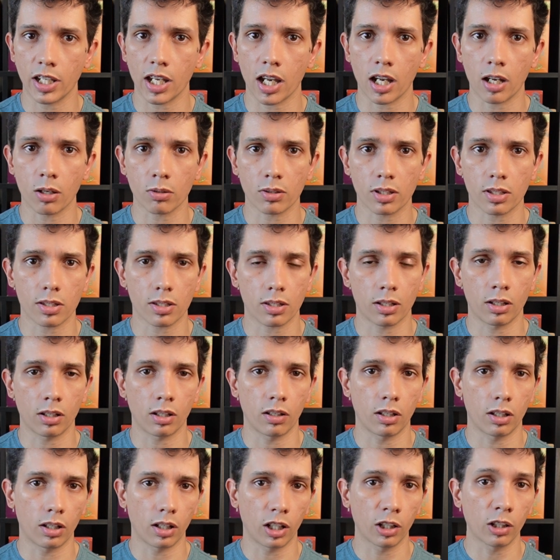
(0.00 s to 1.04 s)
out
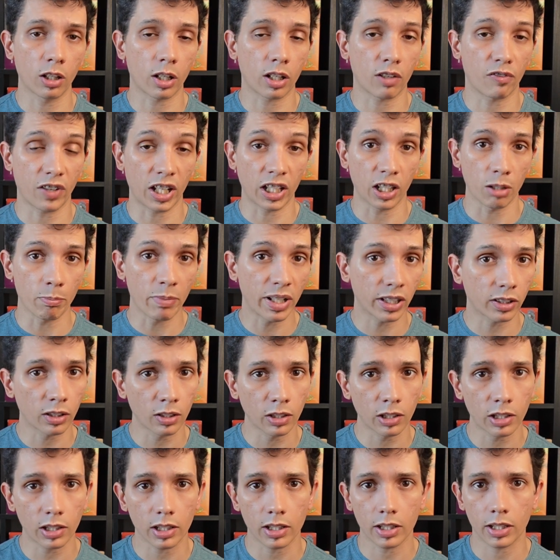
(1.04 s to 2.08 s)
a lot of
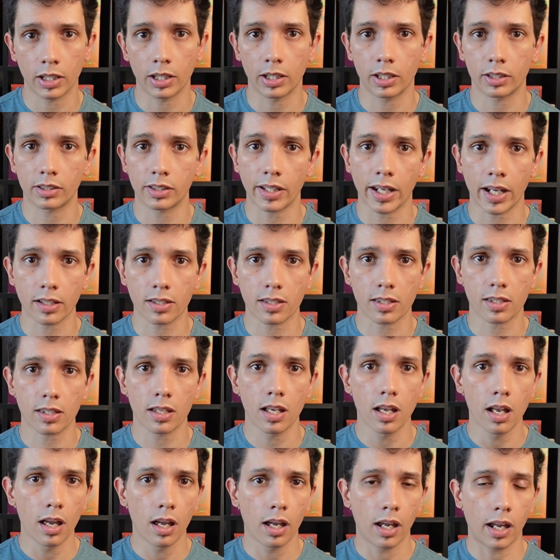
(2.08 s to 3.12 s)
elemental attacks,
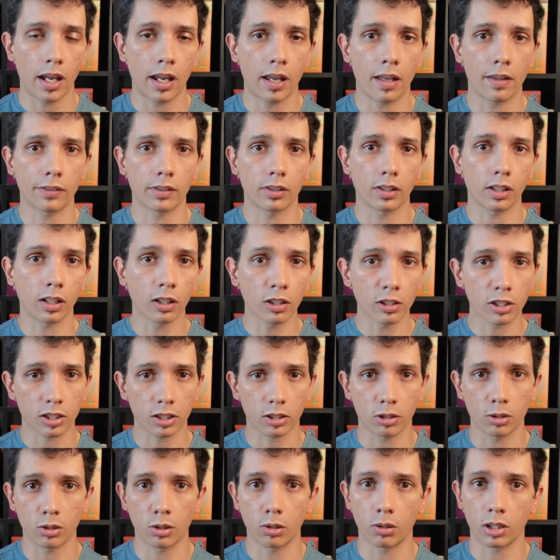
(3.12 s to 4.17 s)
and
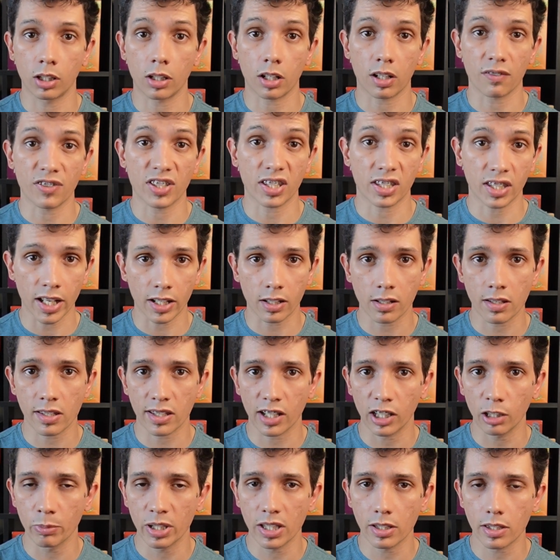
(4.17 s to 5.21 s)
also a lot of status
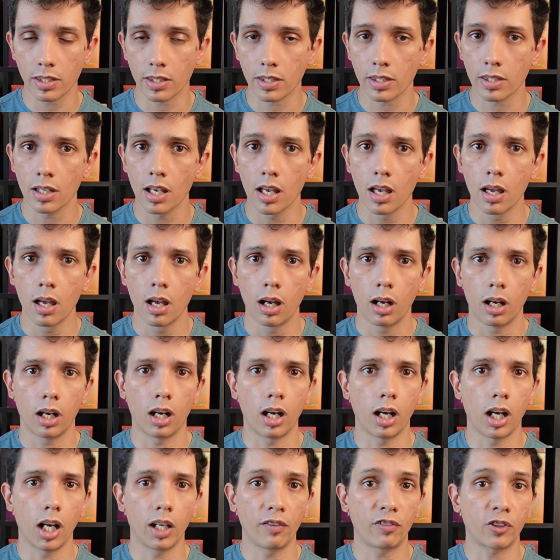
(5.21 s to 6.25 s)
ailments.
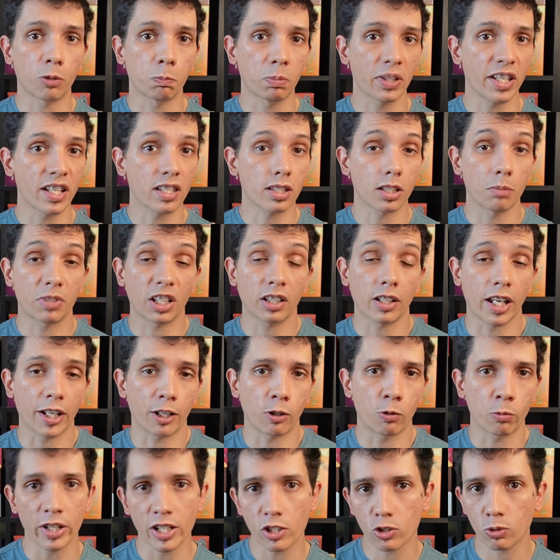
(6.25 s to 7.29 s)
If you're playing something
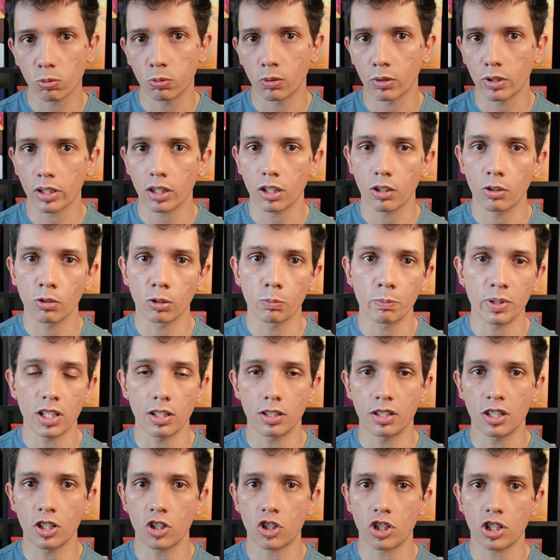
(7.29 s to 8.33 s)
like Greatsword, you'll be
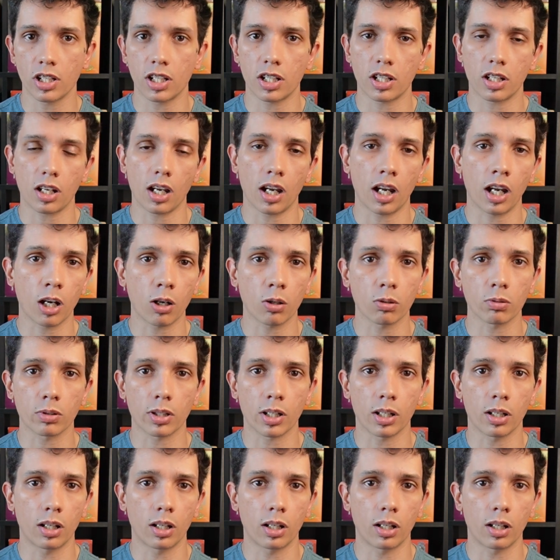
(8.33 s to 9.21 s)
dishing out